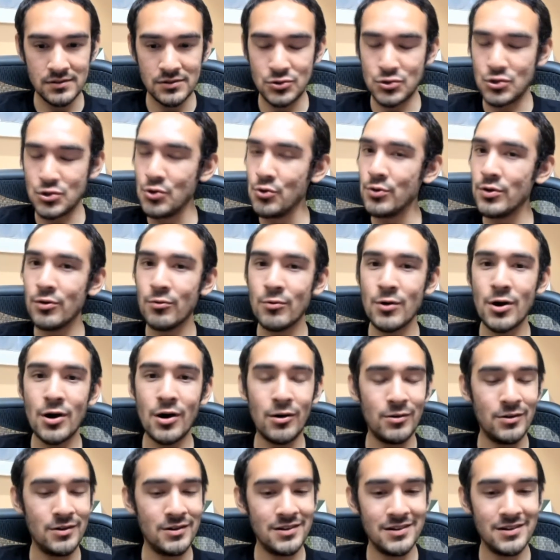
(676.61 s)
Two in a
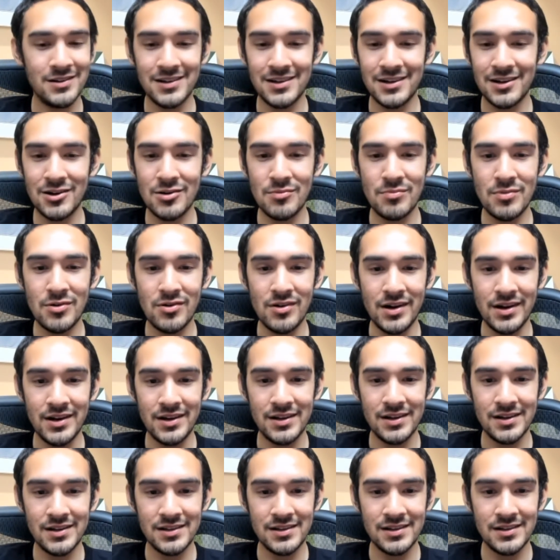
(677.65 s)
row. Oh boy.
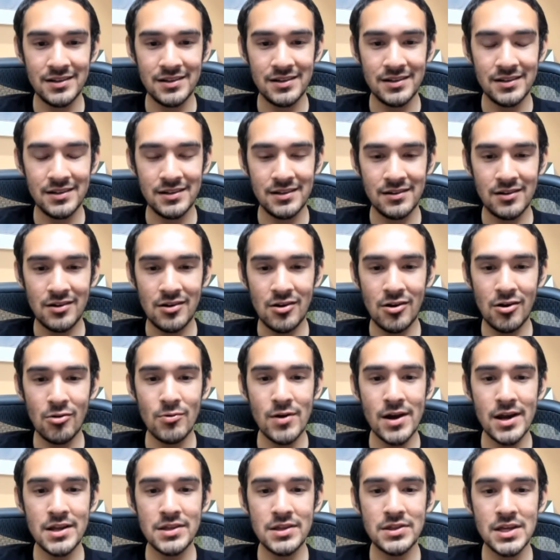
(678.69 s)

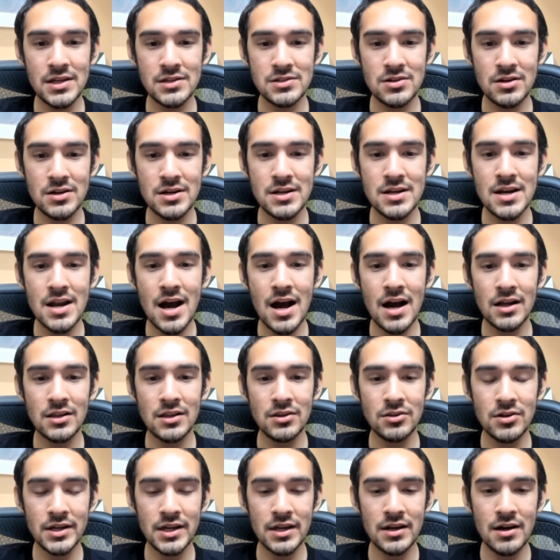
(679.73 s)
Already things are not
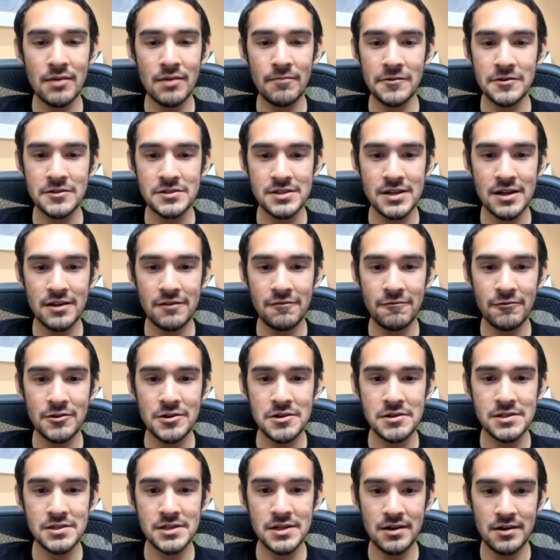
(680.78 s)
looking up for Seth
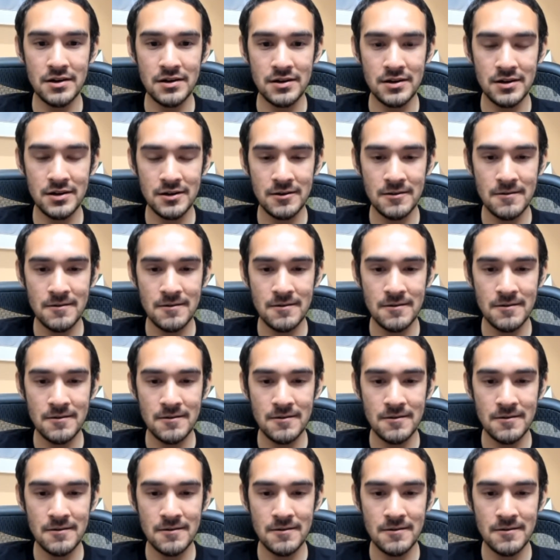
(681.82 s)
Freeze here.